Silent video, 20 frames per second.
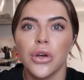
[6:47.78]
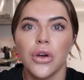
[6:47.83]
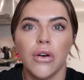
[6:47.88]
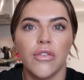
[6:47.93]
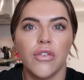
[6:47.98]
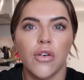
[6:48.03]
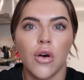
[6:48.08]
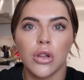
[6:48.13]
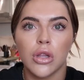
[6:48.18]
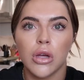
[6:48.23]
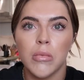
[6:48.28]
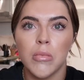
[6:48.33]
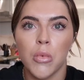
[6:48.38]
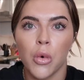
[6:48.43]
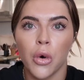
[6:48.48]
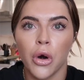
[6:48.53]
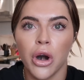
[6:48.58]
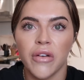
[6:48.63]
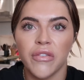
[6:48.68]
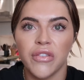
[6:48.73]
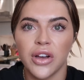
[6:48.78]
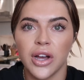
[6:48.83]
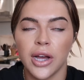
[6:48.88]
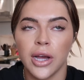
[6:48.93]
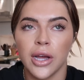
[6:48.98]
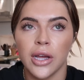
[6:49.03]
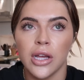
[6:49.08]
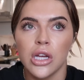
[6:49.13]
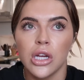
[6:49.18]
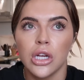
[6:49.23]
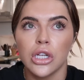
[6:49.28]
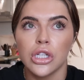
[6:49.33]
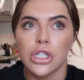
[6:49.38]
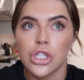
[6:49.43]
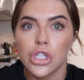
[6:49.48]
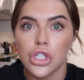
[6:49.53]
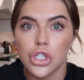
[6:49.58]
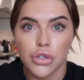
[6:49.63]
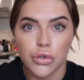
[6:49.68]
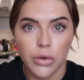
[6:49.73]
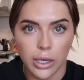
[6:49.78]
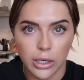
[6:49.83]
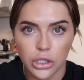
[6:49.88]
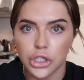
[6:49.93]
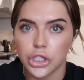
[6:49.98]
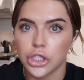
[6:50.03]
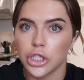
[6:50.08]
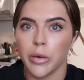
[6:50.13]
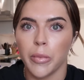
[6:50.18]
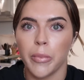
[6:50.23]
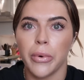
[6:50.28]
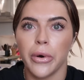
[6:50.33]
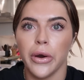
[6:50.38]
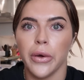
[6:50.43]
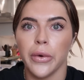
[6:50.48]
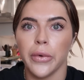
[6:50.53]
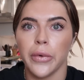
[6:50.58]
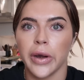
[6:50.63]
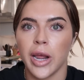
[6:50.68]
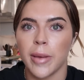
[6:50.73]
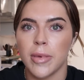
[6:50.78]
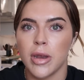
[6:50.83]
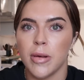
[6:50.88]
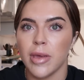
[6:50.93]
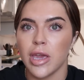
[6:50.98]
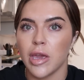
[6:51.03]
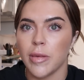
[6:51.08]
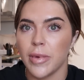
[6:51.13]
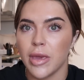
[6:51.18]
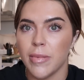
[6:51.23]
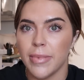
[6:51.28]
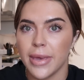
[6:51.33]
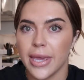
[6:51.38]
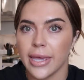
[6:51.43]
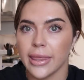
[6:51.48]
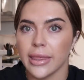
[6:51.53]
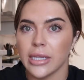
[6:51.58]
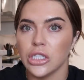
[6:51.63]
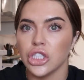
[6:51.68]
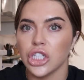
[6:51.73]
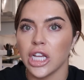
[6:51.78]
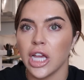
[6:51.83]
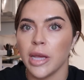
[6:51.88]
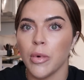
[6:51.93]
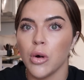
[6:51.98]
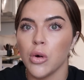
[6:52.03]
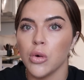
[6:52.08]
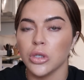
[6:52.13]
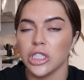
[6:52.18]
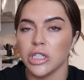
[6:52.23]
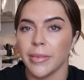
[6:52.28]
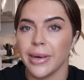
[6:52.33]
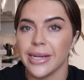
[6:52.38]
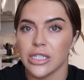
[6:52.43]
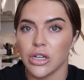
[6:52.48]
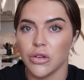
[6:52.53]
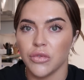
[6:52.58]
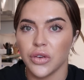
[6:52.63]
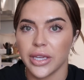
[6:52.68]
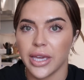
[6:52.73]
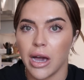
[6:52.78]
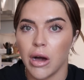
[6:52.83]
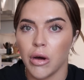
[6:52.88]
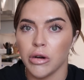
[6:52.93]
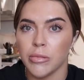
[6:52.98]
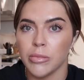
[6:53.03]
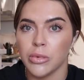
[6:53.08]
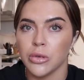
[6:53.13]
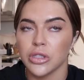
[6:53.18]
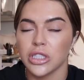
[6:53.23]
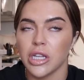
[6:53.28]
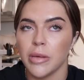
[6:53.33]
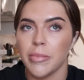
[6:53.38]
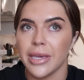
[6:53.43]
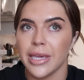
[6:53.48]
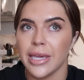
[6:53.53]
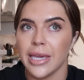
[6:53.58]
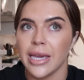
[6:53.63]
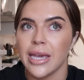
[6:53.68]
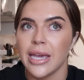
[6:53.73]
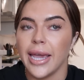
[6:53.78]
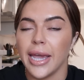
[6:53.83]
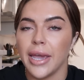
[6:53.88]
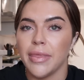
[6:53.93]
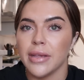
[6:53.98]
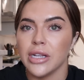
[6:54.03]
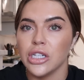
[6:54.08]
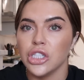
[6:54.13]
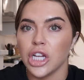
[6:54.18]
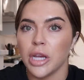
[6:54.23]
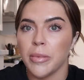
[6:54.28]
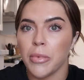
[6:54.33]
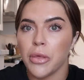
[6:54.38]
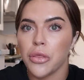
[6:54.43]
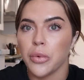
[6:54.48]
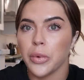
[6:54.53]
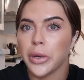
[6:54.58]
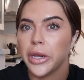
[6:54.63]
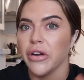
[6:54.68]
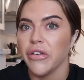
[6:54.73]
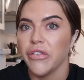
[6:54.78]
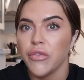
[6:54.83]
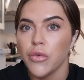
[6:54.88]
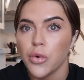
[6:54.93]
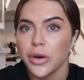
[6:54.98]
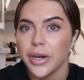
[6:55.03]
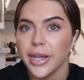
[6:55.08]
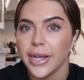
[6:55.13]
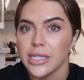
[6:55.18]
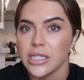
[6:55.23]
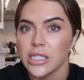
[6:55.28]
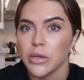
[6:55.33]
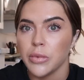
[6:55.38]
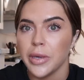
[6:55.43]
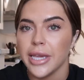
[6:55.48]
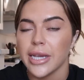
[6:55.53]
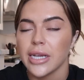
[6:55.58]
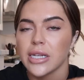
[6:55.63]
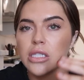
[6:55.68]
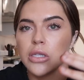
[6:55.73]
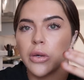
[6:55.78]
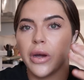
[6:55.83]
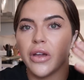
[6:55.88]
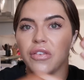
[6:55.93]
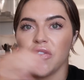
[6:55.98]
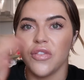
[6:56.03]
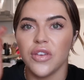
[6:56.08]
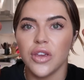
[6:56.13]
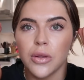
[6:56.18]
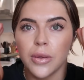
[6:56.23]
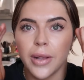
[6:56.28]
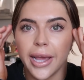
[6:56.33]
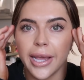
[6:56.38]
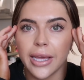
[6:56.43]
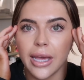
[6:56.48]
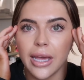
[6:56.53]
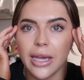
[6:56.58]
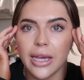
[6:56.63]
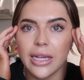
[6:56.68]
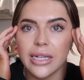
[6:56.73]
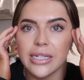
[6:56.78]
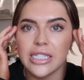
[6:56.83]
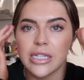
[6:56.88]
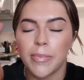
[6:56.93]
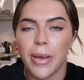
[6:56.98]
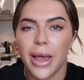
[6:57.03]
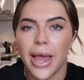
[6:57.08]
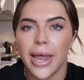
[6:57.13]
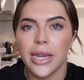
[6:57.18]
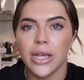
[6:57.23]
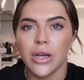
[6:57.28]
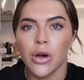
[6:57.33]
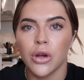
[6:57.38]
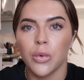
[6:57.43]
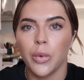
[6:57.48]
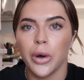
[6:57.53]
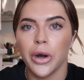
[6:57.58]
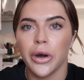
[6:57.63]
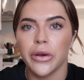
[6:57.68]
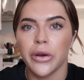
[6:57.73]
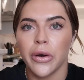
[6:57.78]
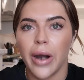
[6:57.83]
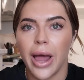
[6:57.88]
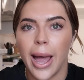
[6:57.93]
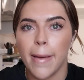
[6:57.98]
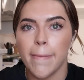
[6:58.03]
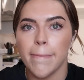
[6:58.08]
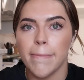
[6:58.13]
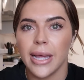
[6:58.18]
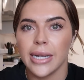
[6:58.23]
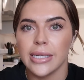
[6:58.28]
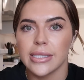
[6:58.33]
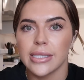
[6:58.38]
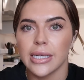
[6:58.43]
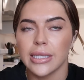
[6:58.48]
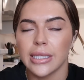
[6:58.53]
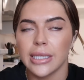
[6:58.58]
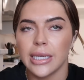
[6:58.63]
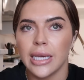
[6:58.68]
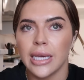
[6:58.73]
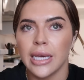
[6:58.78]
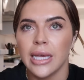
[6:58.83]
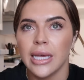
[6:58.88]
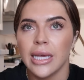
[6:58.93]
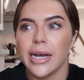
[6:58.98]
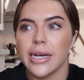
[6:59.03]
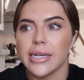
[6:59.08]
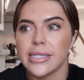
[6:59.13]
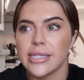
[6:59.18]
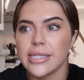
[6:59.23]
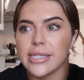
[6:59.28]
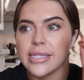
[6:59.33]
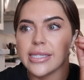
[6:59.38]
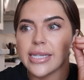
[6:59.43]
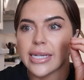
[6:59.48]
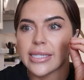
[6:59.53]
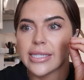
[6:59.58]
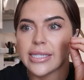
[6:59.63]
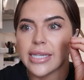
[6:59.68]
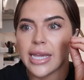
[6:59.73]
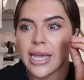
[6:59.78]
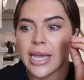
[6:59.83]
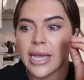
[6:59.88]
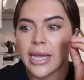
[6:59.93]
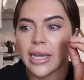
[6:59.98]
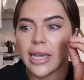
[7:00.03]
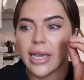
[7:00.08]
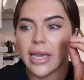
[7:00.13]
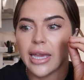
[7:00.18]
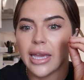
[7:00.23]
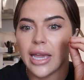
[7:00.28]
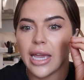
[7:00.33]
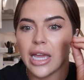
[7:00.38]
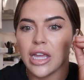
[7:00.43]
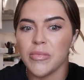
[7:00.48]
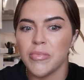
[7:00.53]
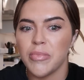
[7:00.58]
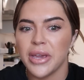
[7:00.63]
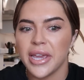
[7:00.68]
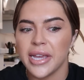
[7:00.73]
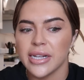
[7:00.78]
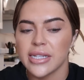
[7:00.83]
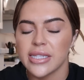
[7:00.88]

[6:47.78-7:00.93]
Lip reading: follow more of a structured program and maybe be in the gym, holding myself accountable to be in the gym 3 to 4 days a week. So I feel like depending on where you're at mentally, assessing and being